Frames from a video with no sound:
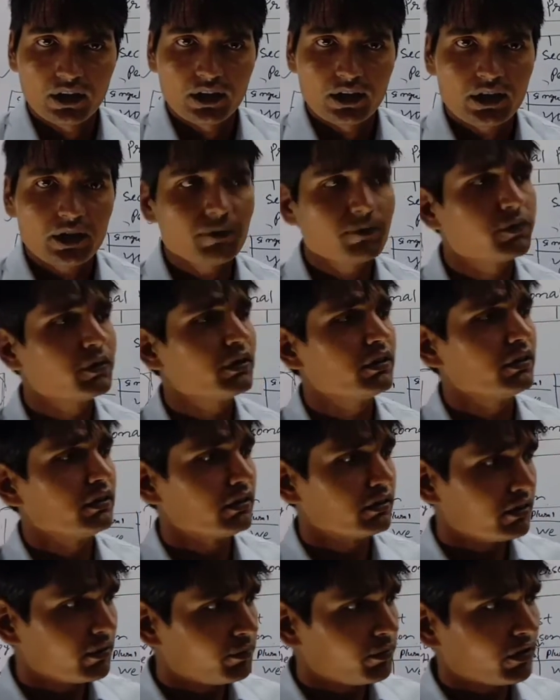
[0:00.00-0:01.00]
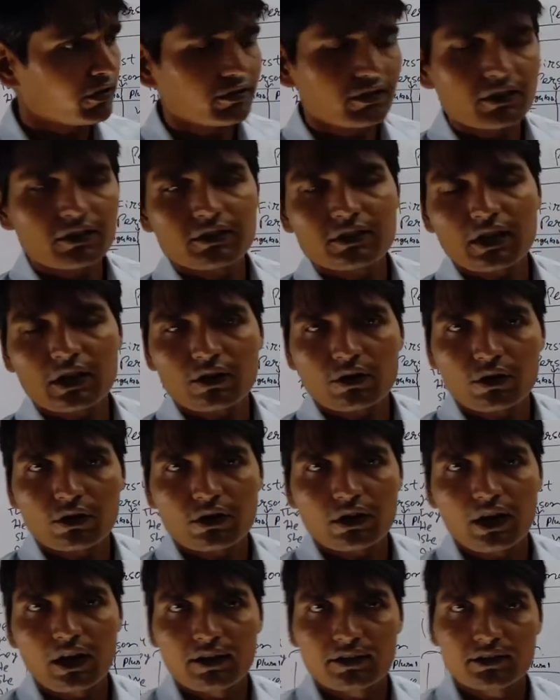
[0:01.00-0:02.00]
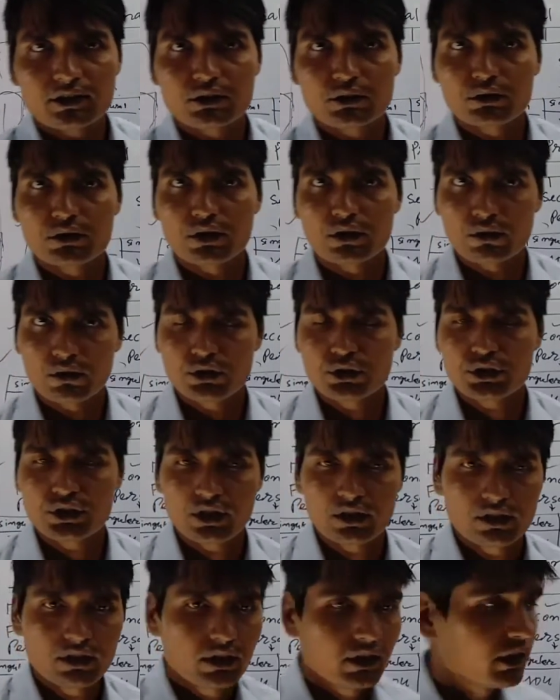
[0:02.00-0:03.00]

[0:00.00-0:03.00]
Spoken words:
if the persons are not asking you the question,